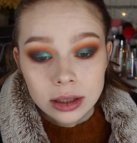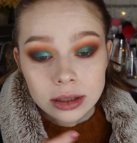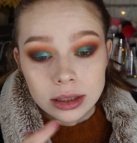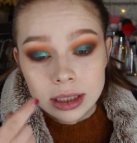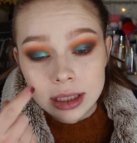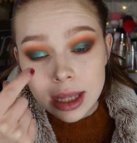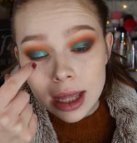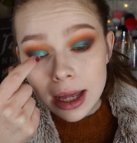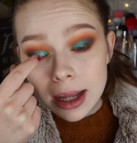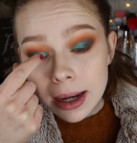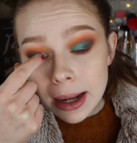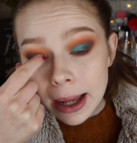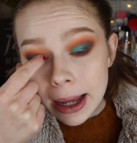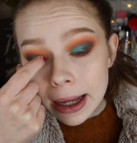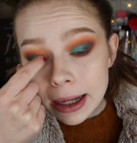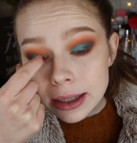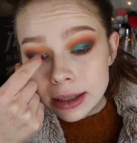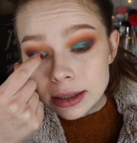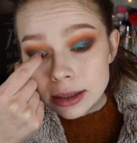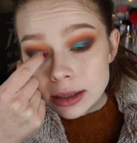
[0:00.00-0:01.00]
see that
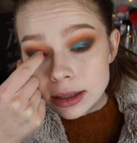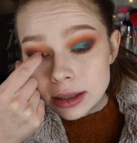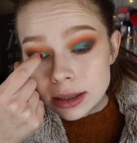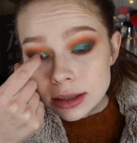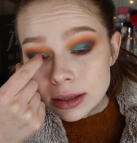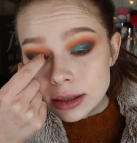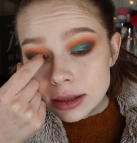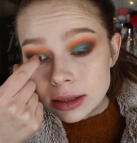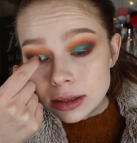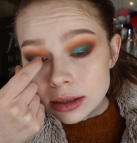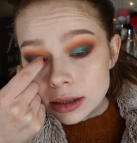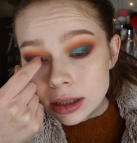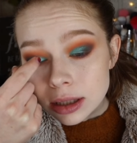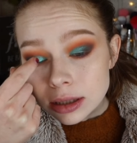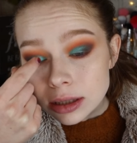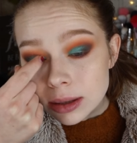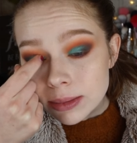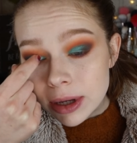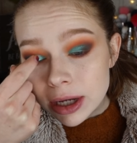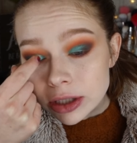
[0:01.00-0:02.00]
add
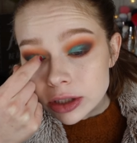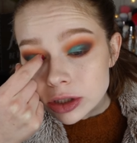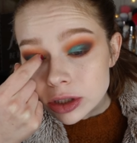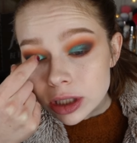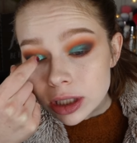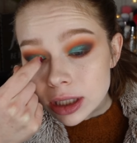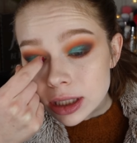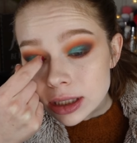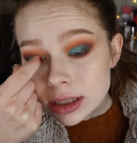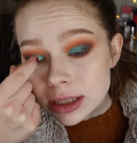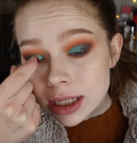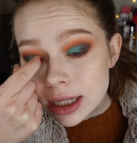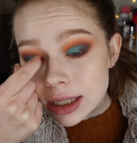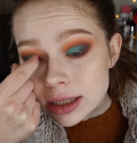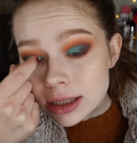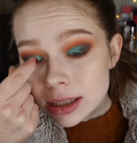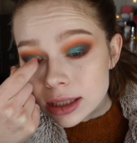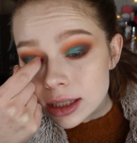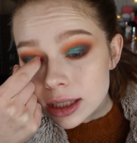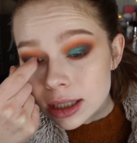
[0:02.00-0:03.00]
some extra
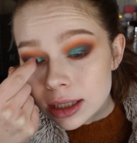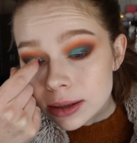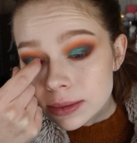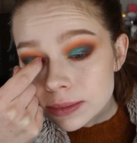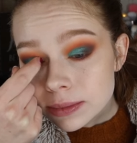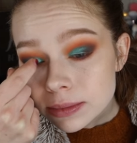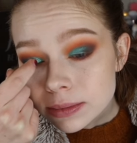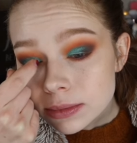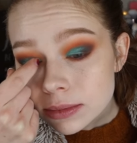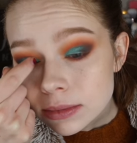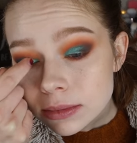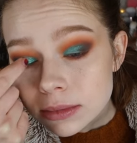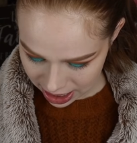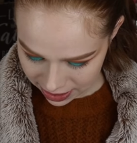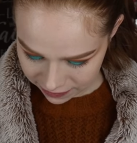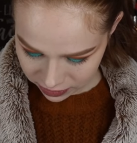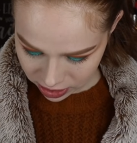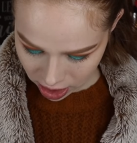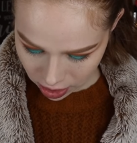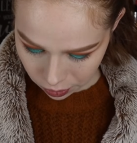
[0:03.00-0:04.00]
intensity.
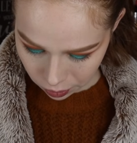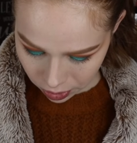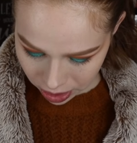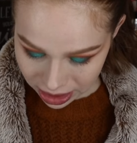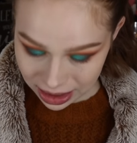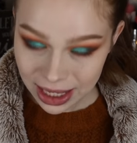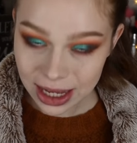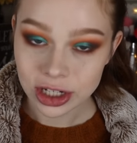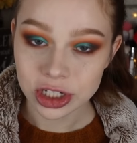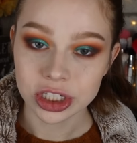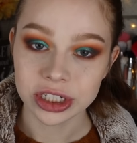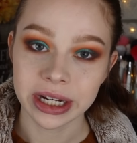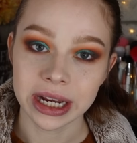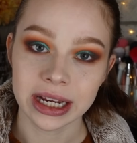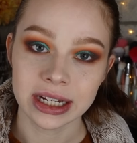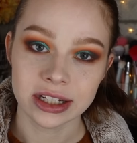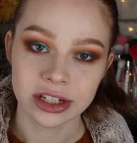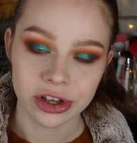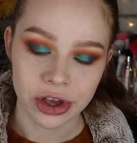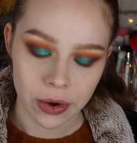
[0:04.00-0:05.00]
I've got one last
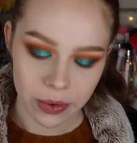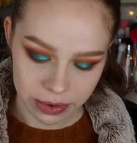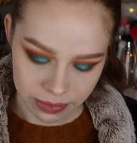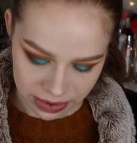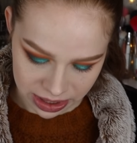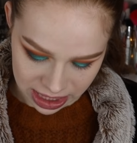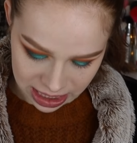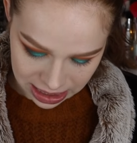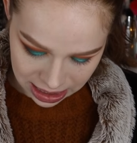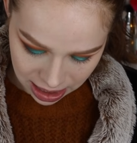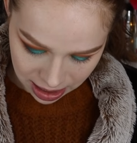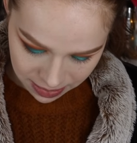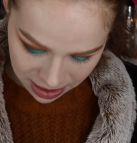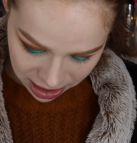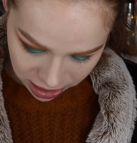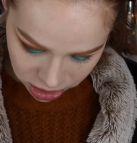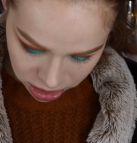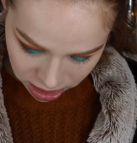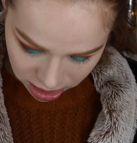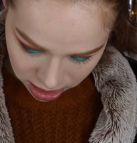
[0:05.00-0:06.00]
shade to go in with this and I'm
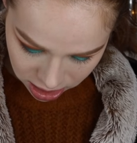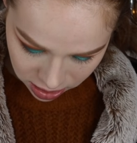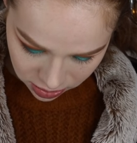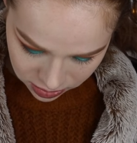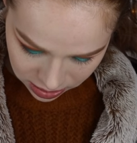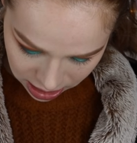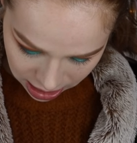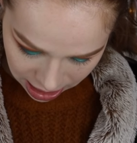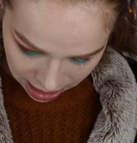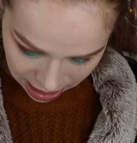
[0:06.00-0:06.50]
actually going to use a